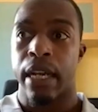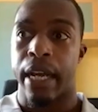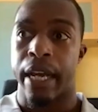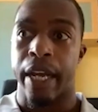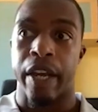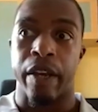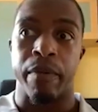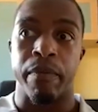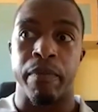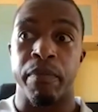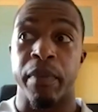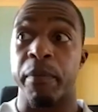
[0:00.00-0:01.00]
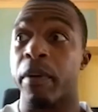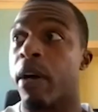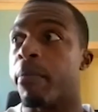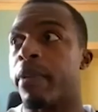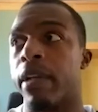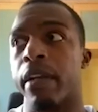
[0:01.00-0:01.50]
They've
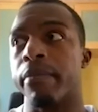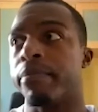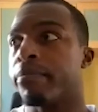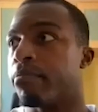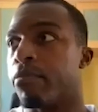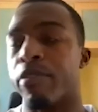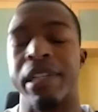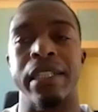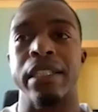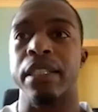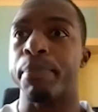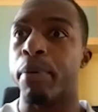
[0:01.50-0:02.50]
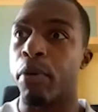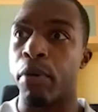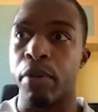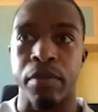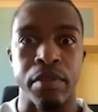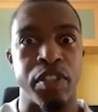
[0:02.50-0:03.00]
become, more addicted to
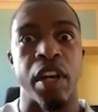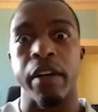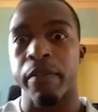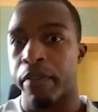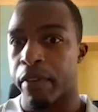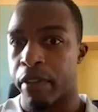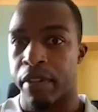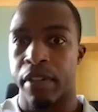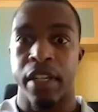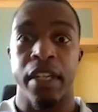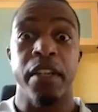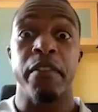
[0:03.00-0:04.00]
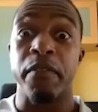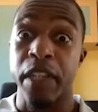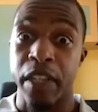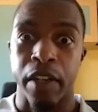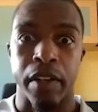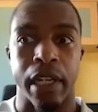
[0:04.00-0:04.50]
porn, junk food,
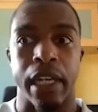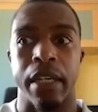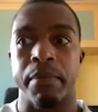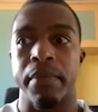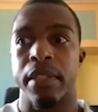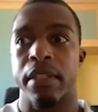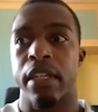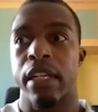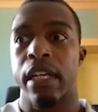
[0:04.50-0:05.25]
video games.